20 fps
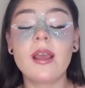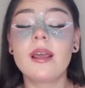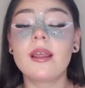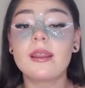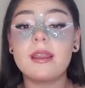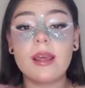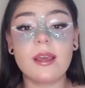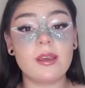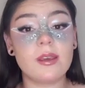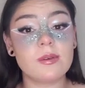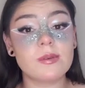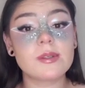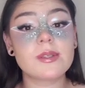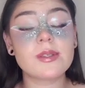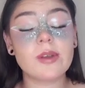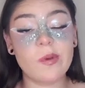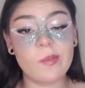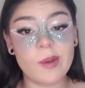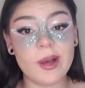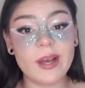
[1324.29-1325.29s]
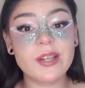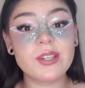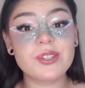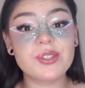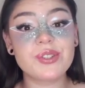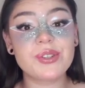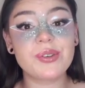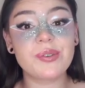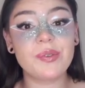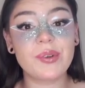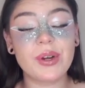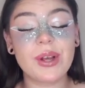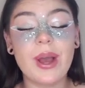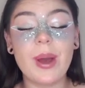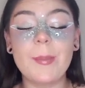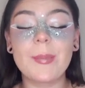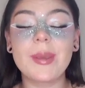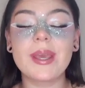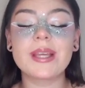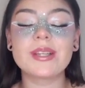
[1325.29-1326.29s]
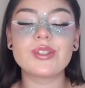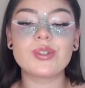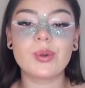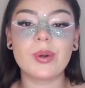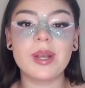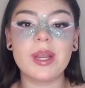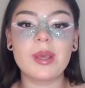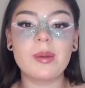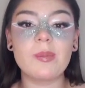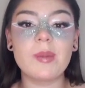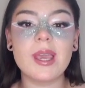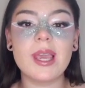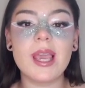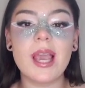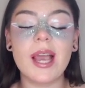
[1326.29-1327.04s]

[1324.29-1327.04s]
Thank you so much for coming and joining me.